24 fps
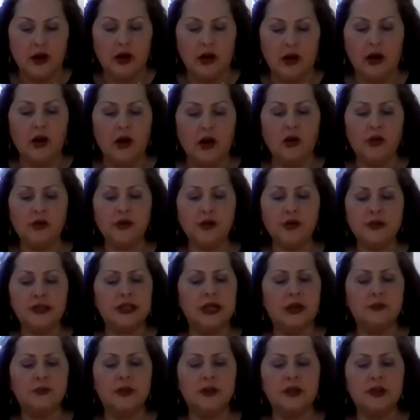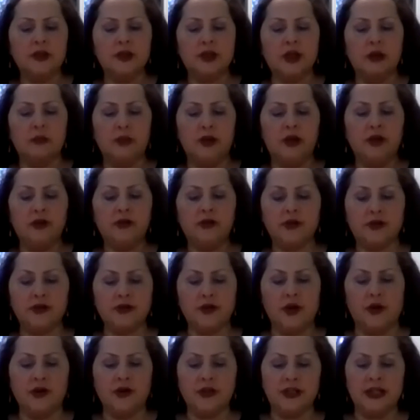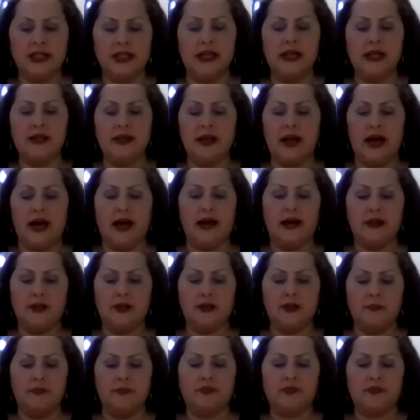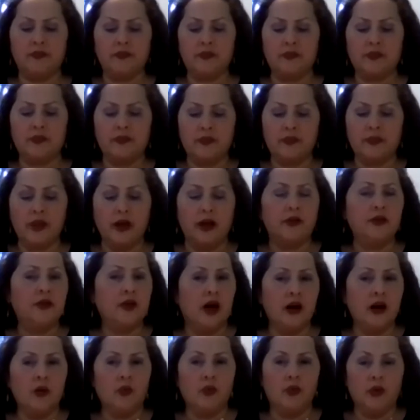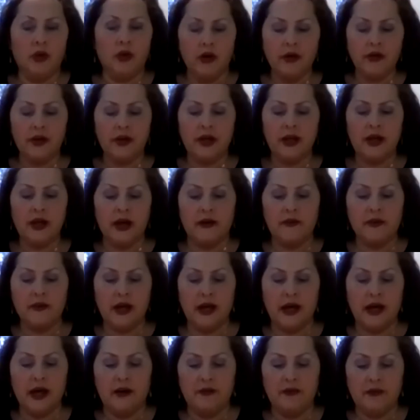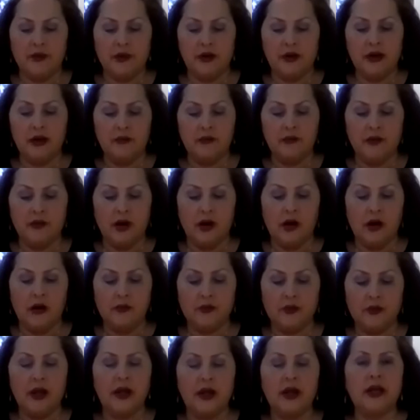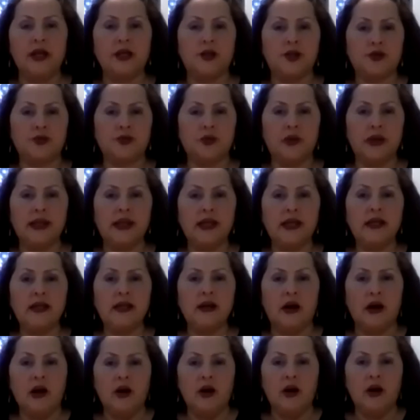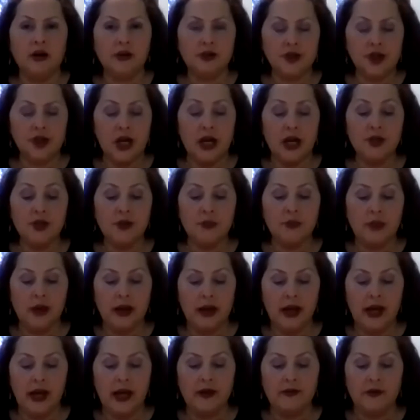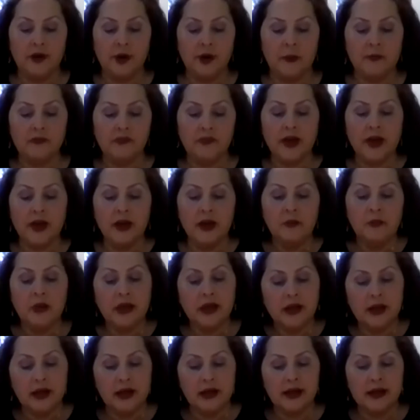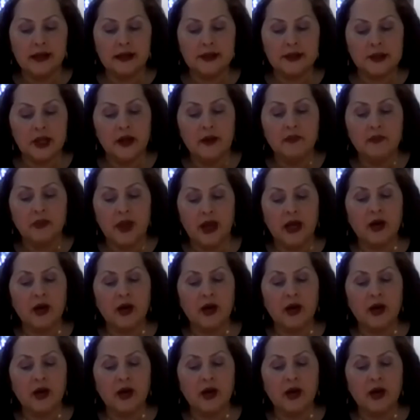Older substance abusers are seen as not worthy of the effort involved in treating or changing behavior because they